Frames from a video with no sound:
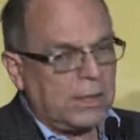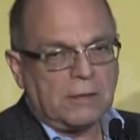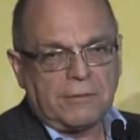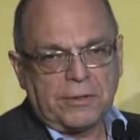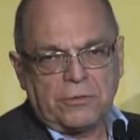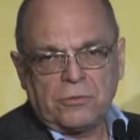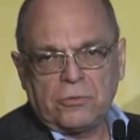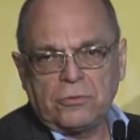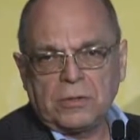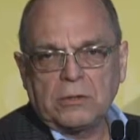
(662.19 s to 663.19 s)
elevators
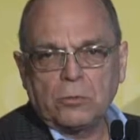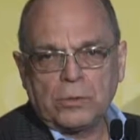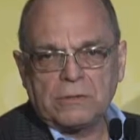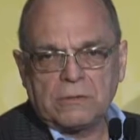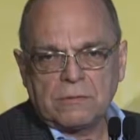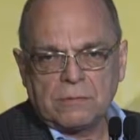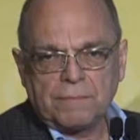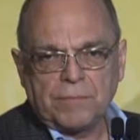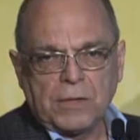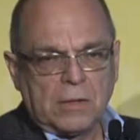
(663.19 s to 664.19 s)
using the twin system.
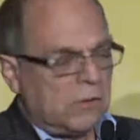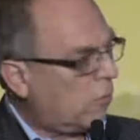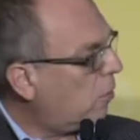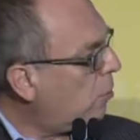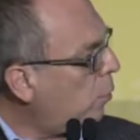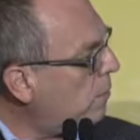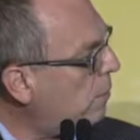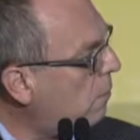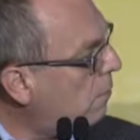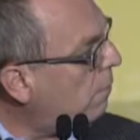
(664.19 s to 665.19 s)
So the twin
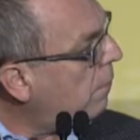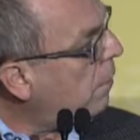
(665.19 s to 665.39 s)
system